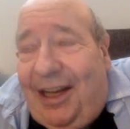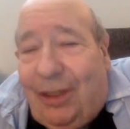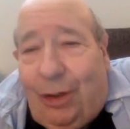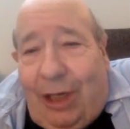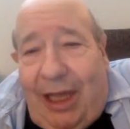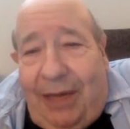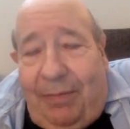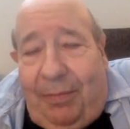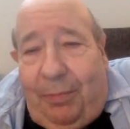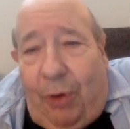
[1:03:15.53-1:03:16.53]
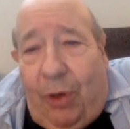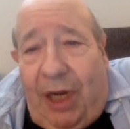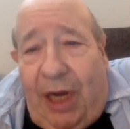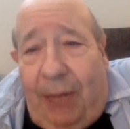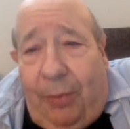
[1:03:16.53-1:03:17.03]
Turk had
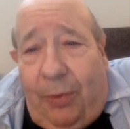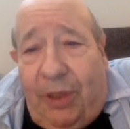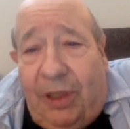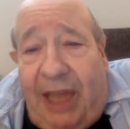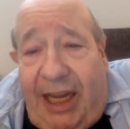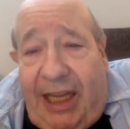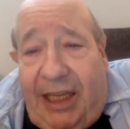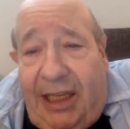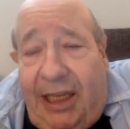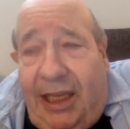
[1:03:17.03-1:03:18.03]
broken up with a lady.